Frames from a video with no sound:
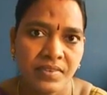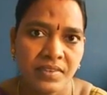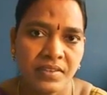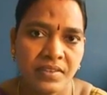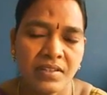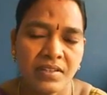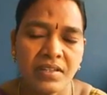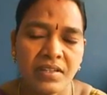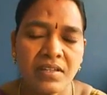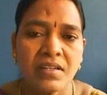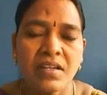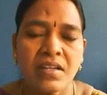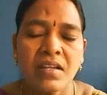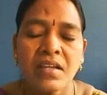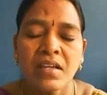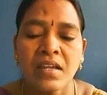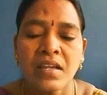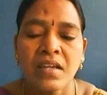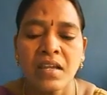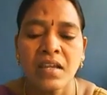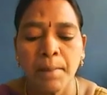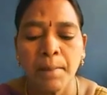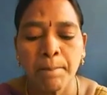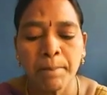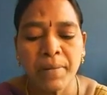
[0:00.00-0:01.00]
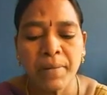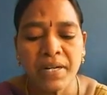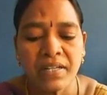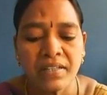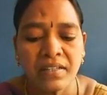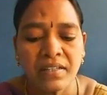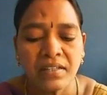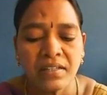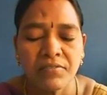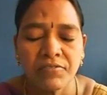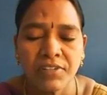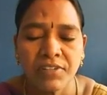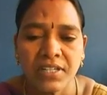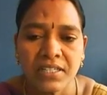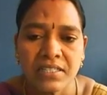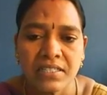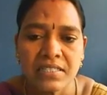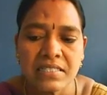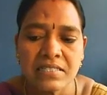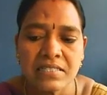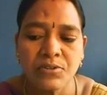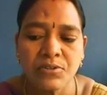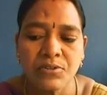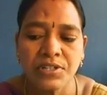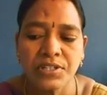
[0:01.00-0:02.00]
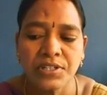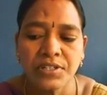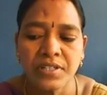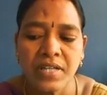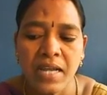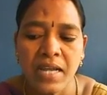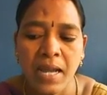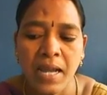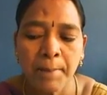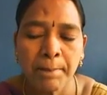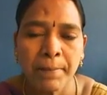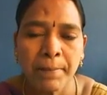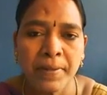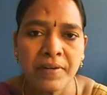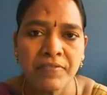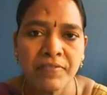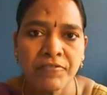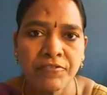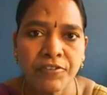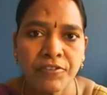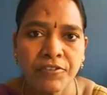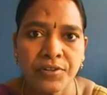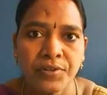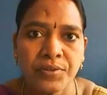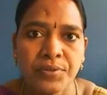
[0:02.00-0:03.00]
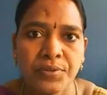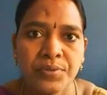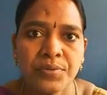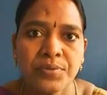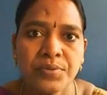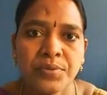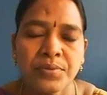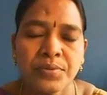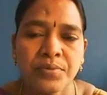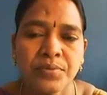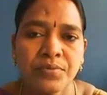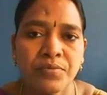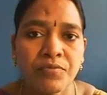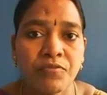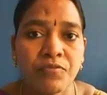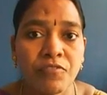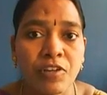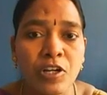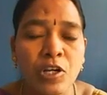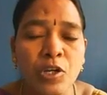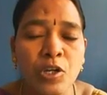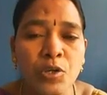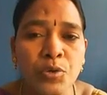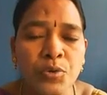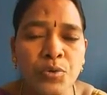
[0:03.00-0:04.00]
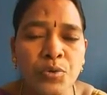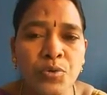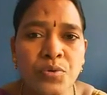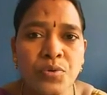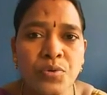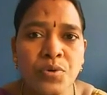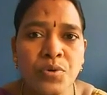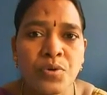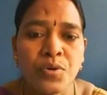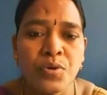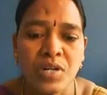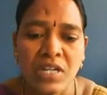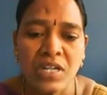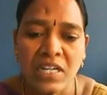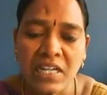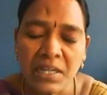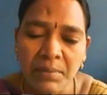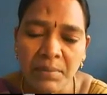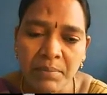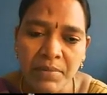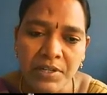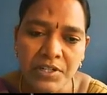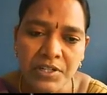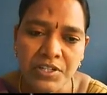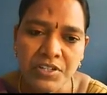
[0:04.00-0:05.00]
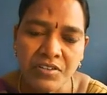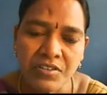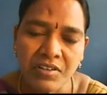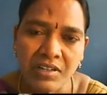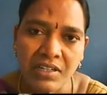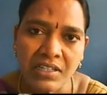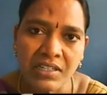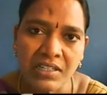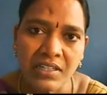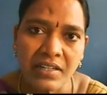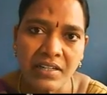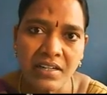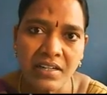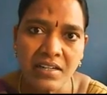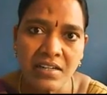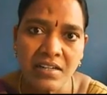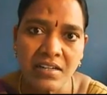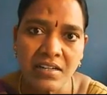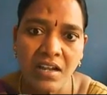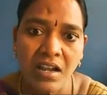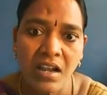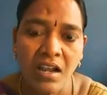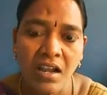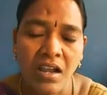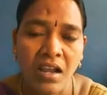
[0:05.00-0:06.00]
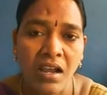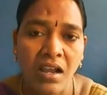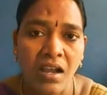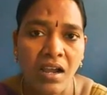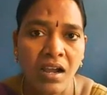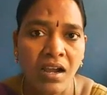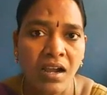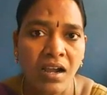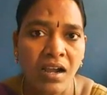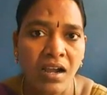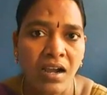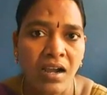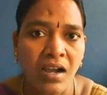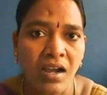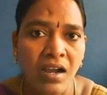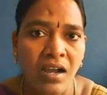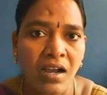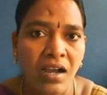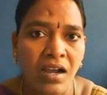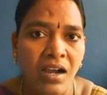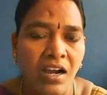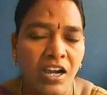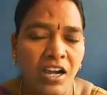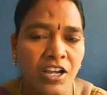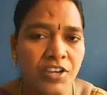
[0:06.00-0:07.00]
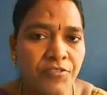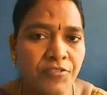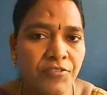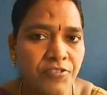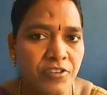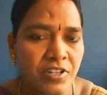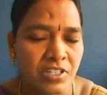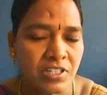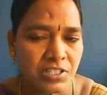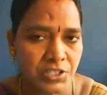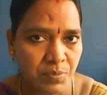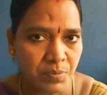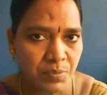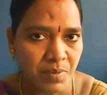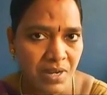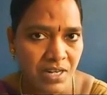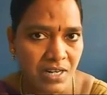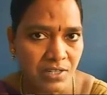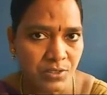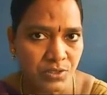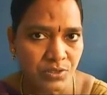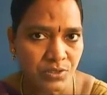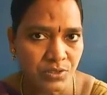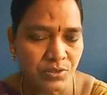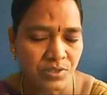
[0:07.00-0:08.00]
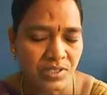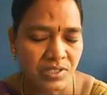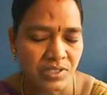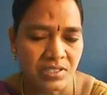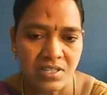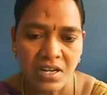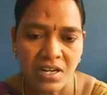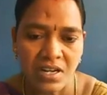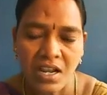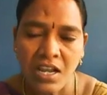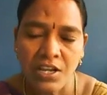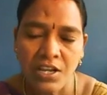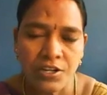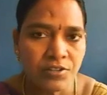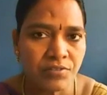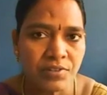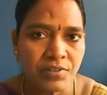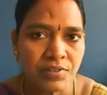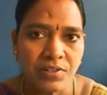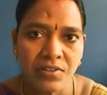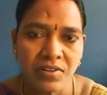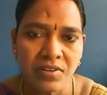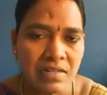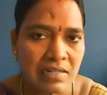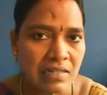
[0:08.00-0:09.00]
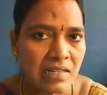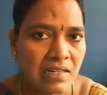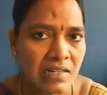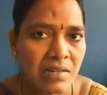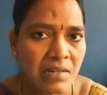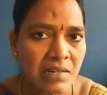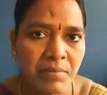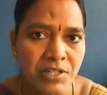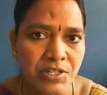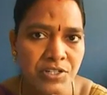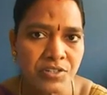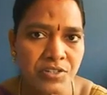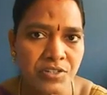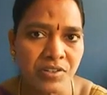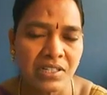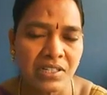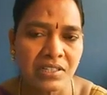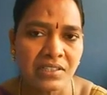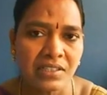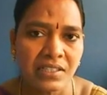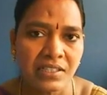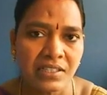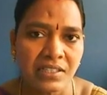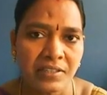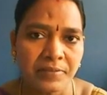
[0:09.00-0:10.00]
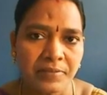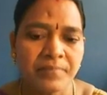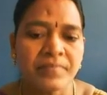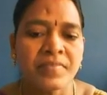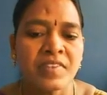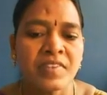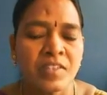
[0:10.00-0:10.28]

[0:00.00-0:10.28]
Okay, but then what is going to happen for you? Will you limit your learning? If you are a smart student, you will not limit your learning.